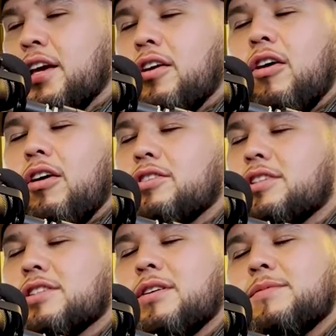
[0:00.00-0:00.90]
all
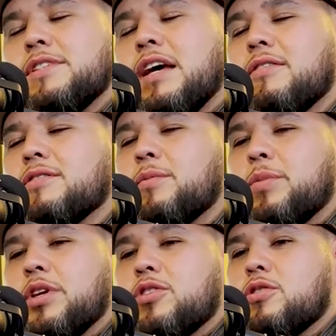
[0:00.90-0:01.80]
just comes down to
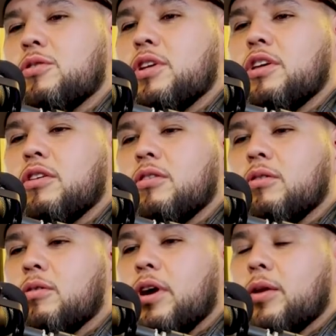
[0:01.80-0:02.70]
be true to
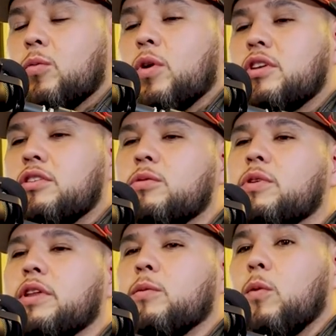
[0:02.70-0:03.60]
you and what do you
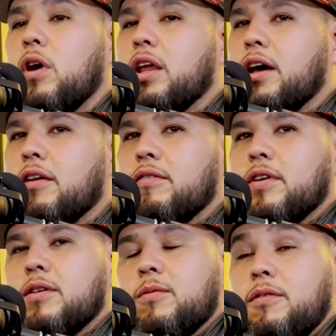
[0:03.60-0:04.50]
really want out of
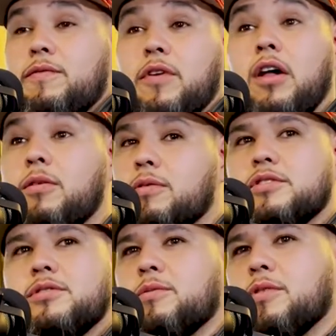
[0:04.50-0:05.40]
it? What followers
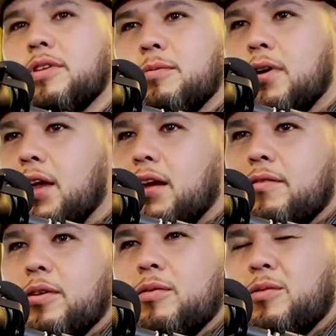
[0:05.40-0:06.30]
do you really want out
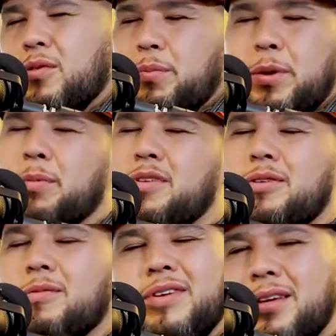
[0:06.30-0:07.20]
of it? What people do
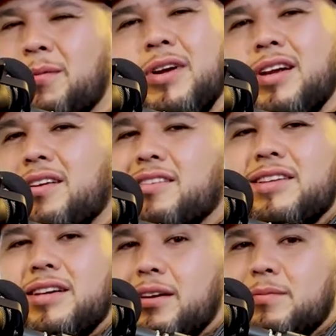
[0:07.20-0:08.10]
you really want in your
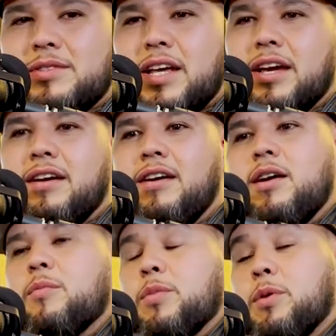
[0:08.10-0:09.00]
DMs? Like
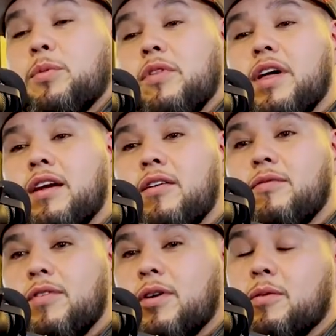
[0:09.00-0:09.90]
people that are
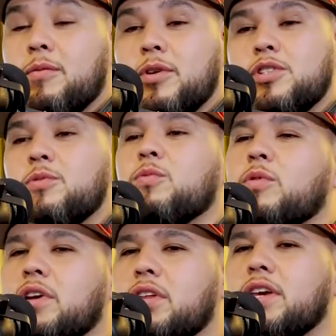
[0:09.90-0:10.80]
fuck with what you
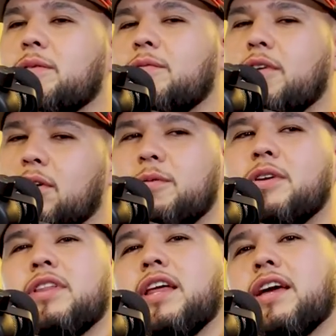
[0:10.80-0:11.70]
really fuck
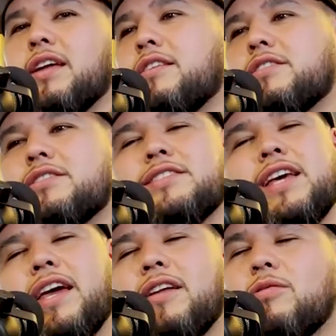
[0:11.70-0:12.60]
with, like, and just
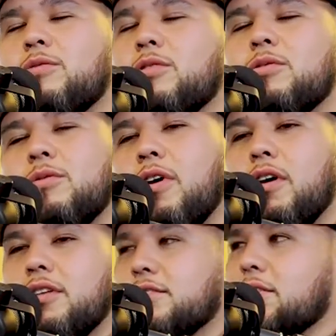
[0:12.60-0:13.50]
staying who you are. So yeah,